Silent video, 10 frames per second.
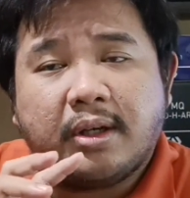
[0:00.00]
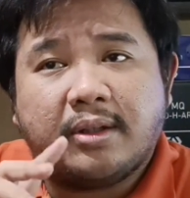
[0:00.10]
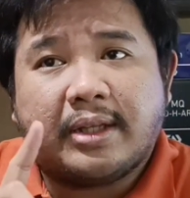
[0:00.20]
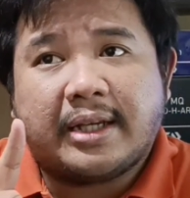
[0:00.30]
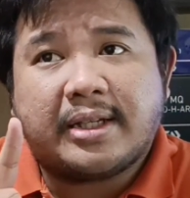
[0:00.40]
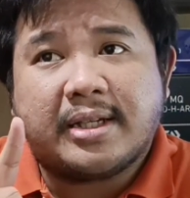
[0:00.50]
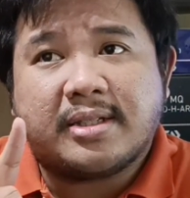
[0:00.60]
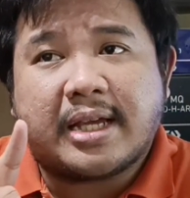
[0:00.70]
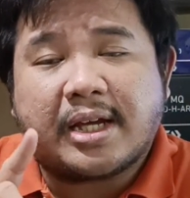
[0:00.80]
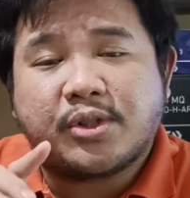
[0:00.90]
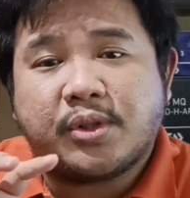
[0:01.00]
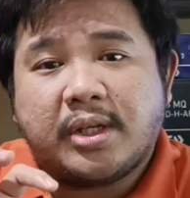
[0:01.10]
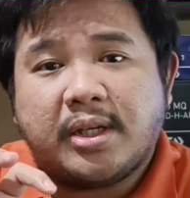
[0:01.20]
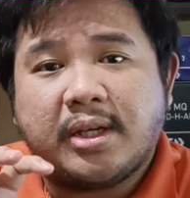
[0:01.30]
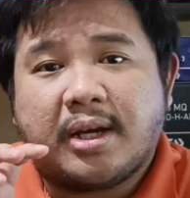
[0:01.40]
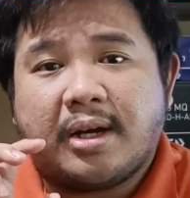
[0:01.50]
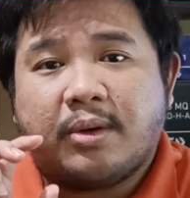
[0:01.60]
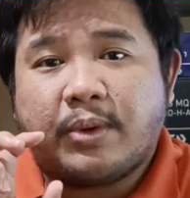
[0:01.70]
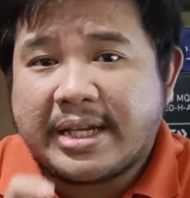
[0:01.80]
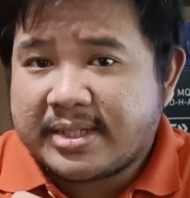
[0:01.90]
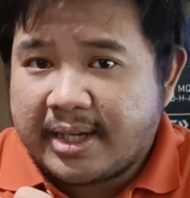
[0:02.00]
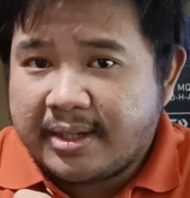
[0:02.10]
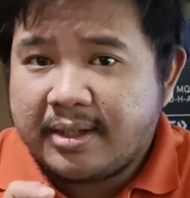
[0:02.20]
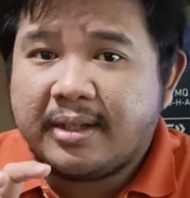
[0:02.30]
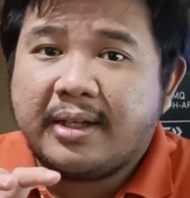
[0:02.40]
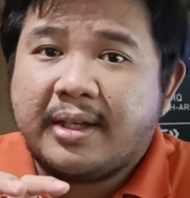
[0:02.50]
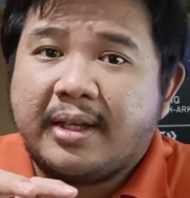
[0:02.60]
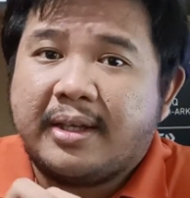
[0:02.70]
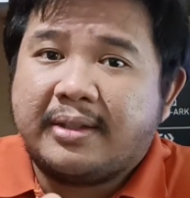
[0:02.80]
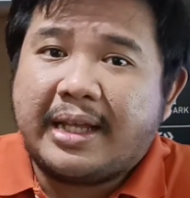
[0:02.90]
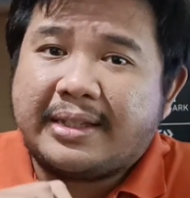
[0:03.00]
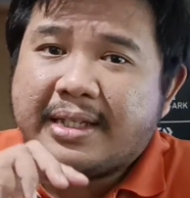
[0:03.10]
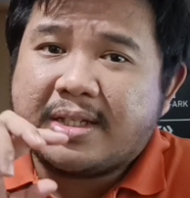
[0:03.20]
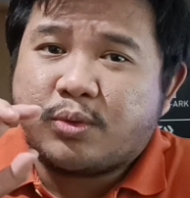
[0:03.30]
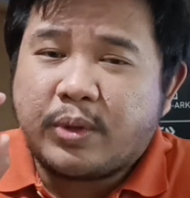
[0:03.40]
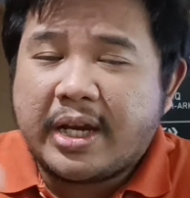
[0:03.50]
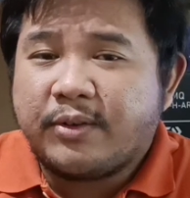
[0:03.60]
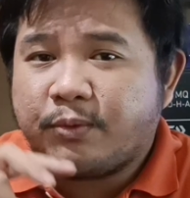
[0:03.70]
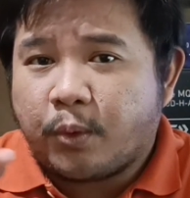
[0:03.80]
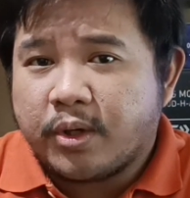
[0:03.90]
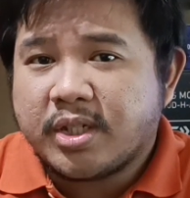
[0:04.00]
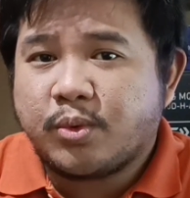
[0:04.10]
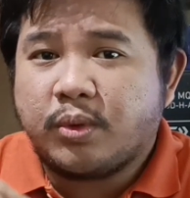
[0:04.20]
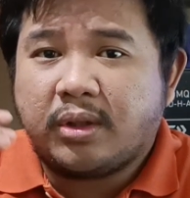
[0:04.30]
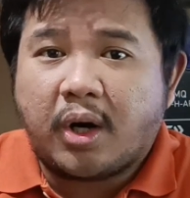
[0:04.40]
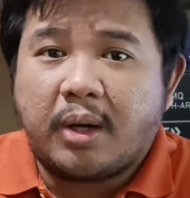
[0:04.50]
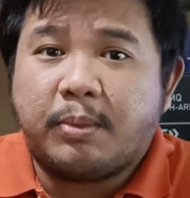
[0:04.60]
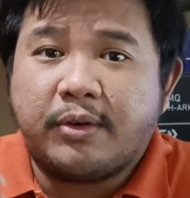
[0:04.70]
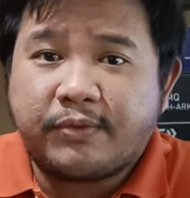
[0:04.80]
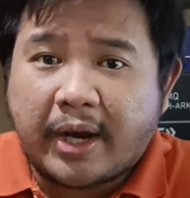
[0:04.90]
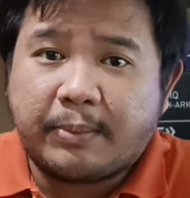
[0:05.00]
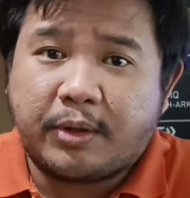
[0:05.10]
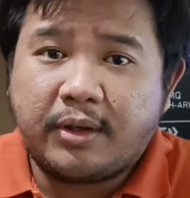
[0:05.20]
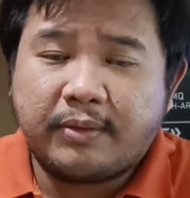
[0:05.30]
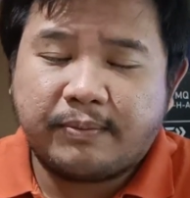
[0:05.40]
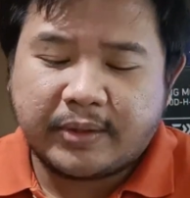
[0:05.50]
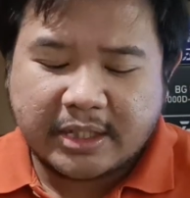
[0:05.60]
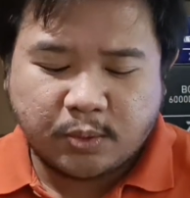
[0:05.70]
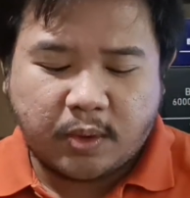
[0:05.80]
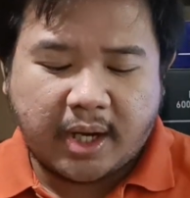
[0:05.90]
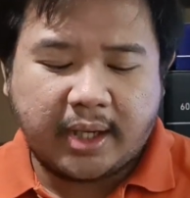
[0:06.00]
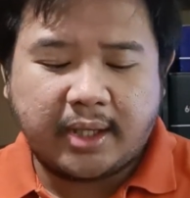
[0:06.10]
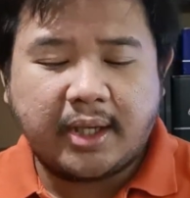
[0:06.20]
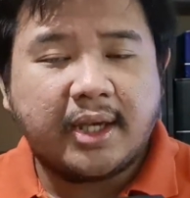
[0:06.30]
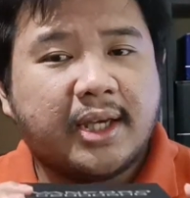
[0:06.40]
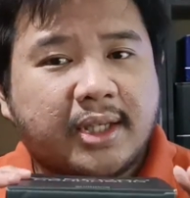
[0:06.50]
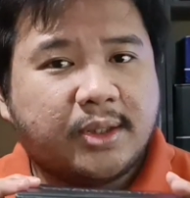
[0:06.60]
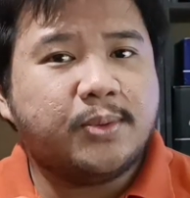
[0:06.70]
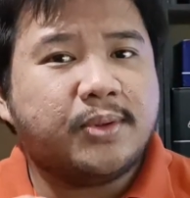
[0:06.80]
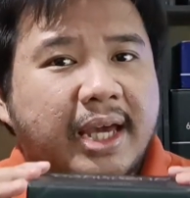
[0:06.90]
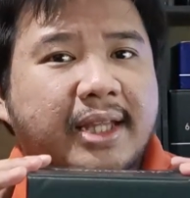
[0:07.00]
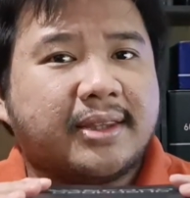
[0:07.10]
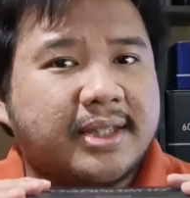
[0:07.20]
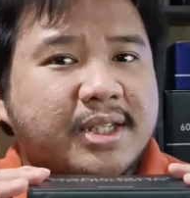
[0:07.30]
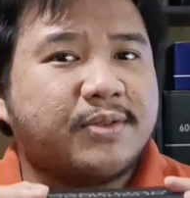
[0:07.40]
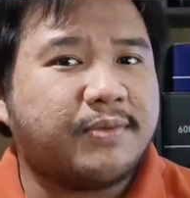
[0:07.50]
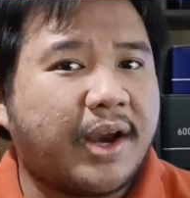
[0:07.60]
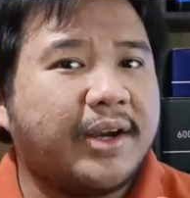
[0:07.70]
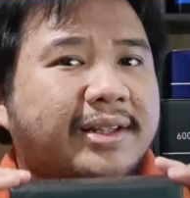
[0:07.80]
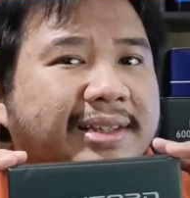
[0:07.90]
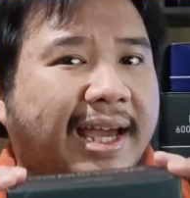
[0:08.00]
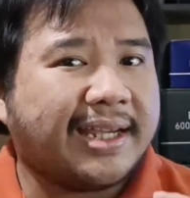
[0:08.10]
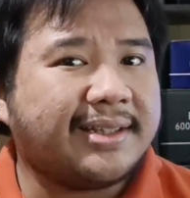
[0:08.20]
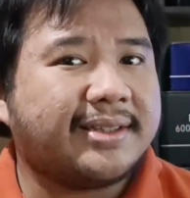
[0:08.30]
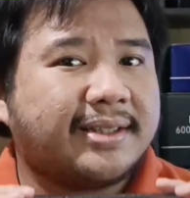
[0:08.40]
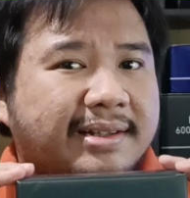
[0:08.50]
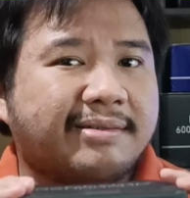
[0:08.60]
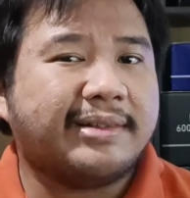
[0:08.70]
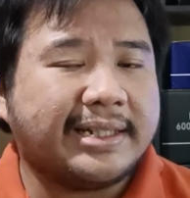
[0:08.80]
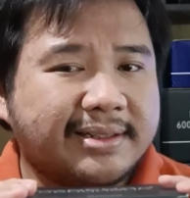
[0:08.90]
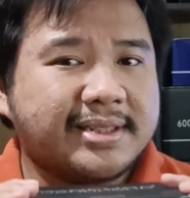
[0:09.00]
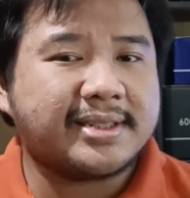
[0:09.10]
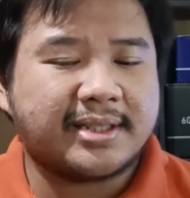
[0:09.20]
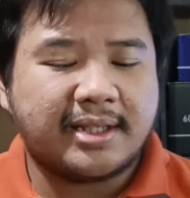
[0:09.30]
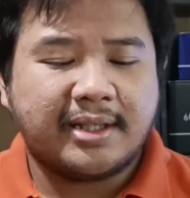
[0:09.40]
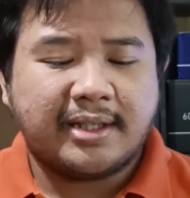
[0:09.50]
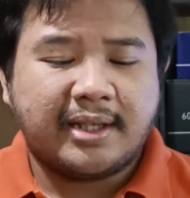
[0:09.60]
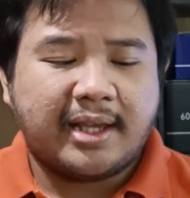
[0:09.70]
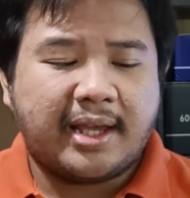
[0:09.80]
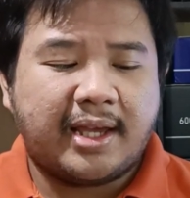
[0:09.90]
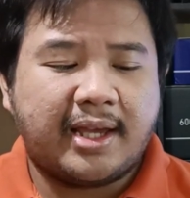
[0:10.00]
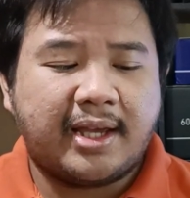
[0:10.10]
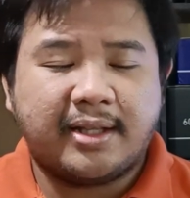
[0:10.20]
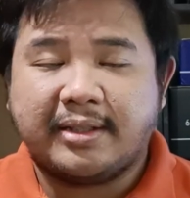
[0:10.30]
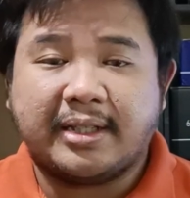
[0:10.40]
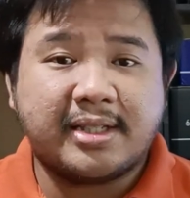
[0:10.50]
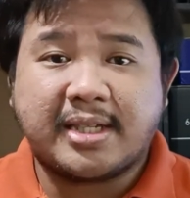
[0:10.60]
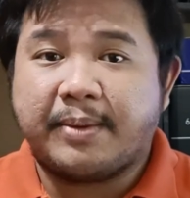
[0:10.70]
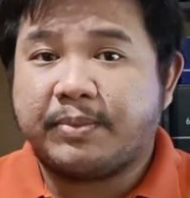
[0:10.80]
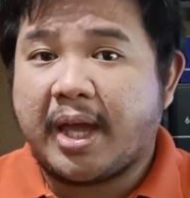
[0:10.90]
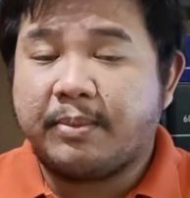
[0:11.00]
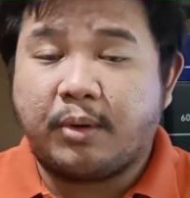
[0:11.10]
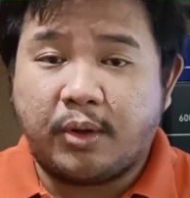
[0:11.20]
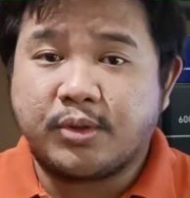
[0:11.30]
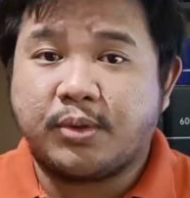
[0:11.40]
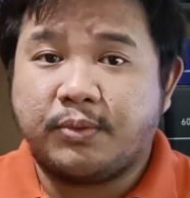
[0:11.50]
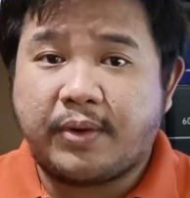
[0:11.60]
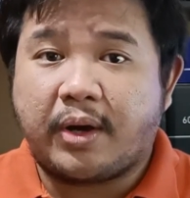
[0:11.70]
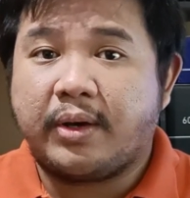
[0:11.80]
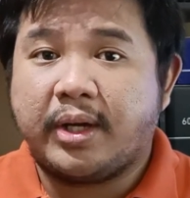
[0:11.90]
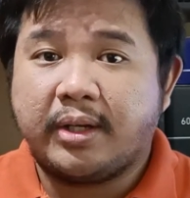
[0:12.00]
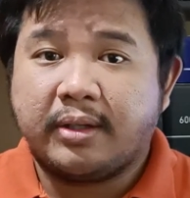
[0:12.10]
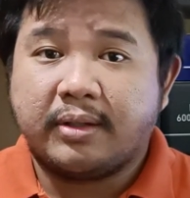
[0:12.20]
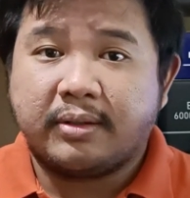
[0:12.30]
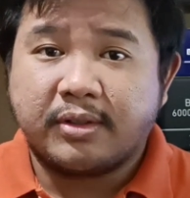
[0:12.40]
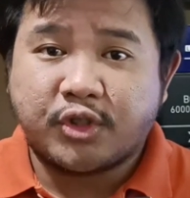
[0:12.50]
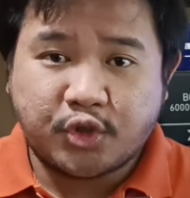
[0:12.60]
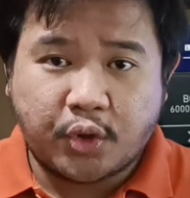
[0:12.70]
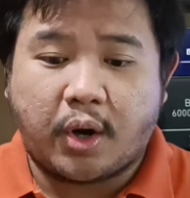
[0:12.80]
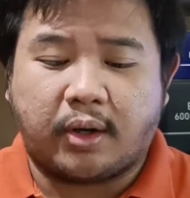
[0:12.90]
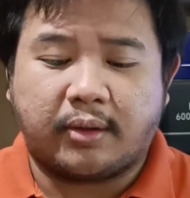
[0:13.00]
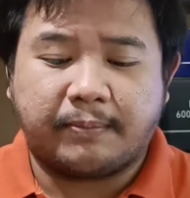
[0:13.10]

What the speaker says: that is actually resin that is reinforced with carbon fiber. That's why you get this very light reels and at the same time also very strong.